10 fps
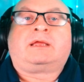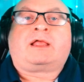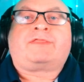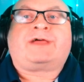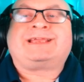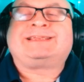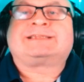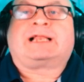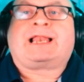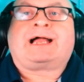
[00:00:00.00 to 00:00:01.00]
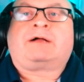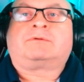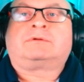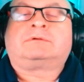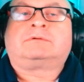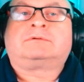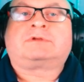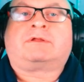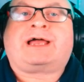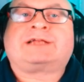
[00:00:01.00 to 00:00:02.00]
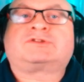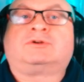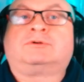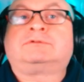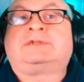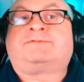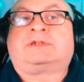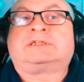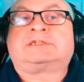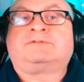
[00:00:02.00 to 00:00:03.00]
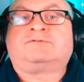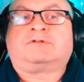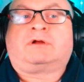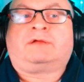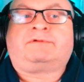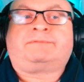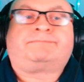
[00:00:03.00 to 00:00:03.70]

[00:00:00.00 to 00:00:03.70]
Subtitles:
That is allowed. So that's called defensive driving.